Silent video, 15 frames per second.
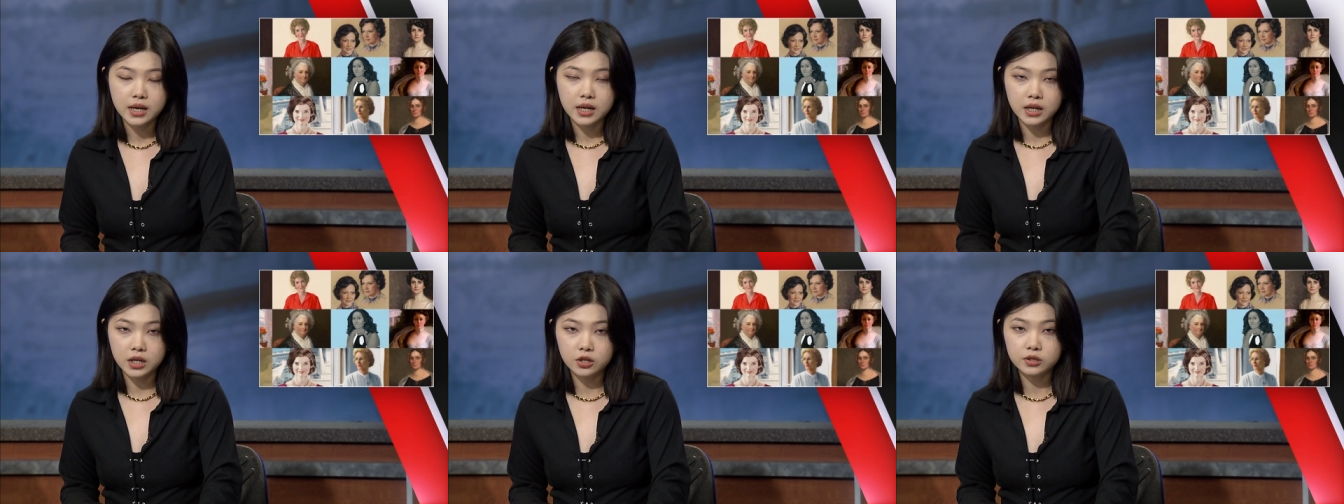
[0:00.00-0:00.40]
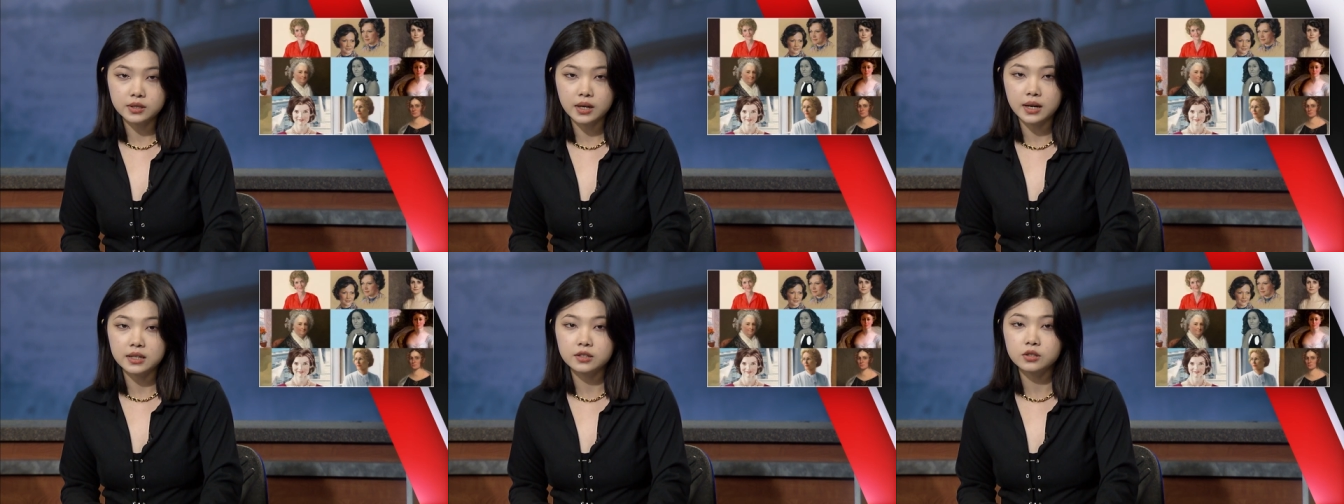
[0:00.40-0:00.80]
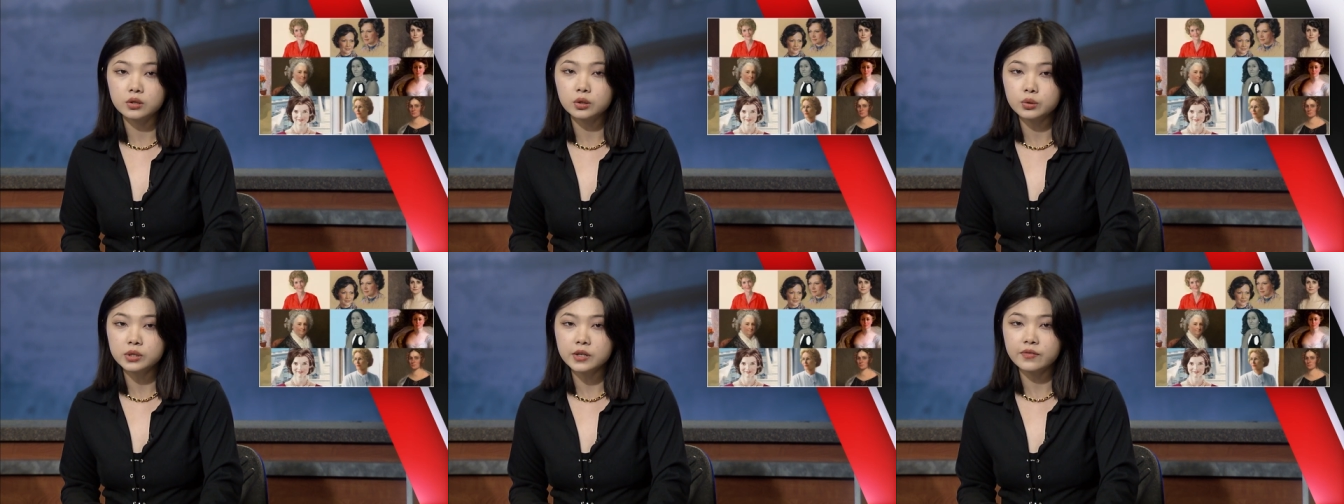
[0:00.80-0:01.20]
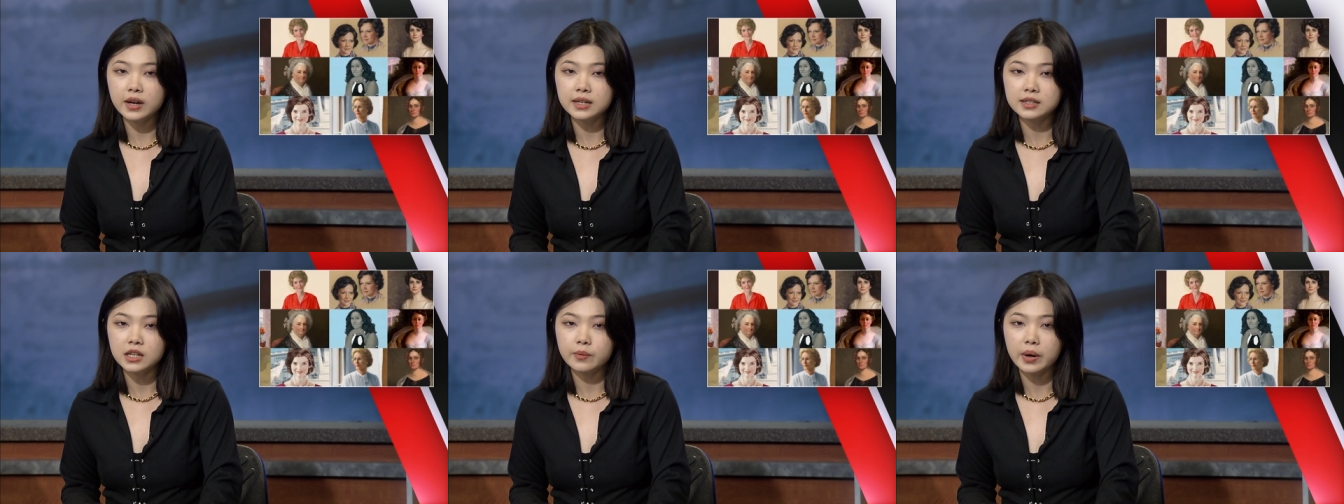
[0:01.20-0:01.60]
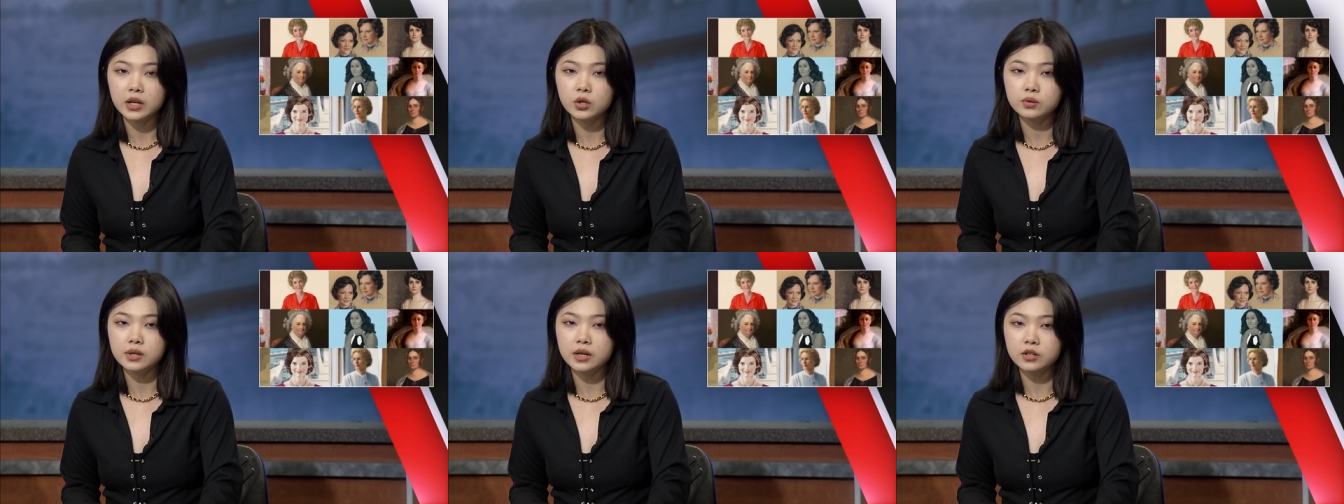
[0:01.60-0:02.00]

Here's an exclusive ACMI News